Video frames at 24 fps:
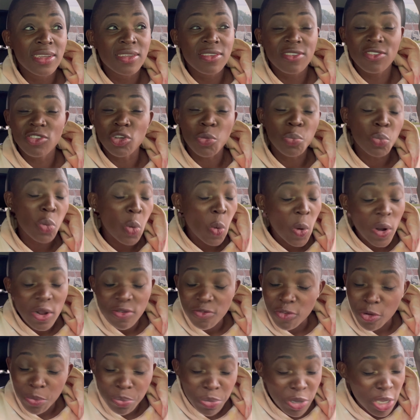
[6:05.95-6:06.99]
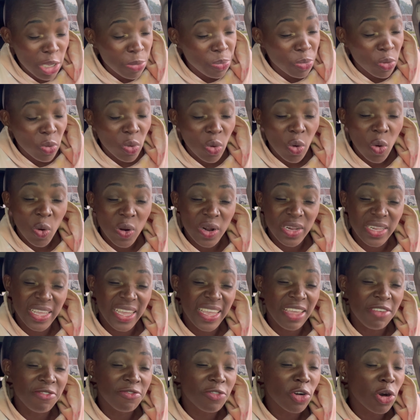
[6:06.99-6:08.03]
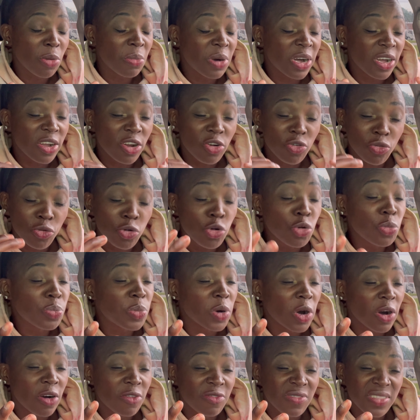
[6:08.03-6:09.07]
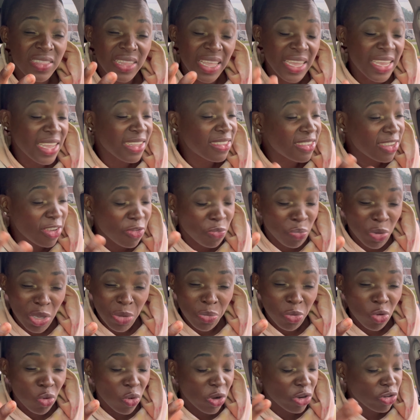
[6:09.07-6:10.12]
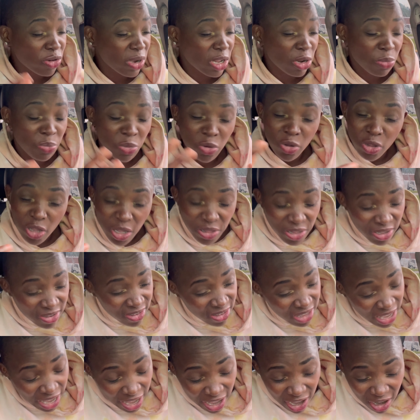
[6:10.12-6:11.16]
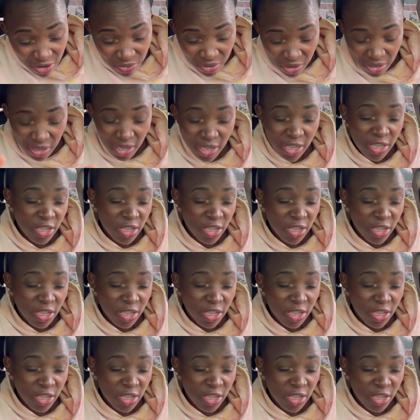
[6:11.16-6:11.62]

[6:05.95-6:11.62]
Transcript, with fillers: support from people or they can form a group of negative people who are trying to pull others down and,